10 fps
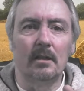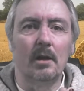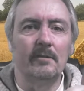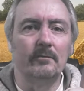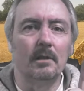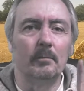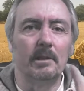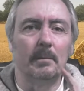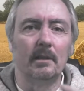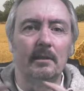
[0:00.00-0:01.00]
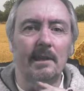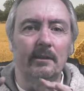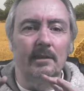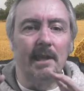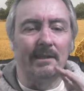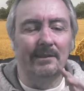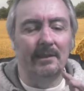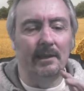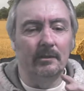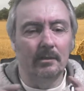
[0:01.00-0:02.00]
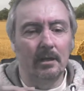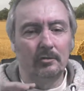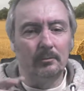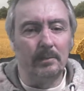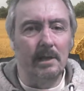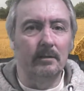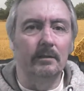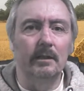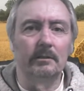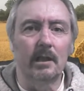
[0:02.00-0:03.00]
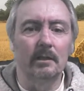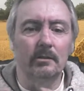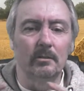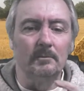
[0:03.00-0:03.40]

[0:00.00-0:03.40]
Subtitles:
I'm in the middle of editing it, so it should be out in the next day or two.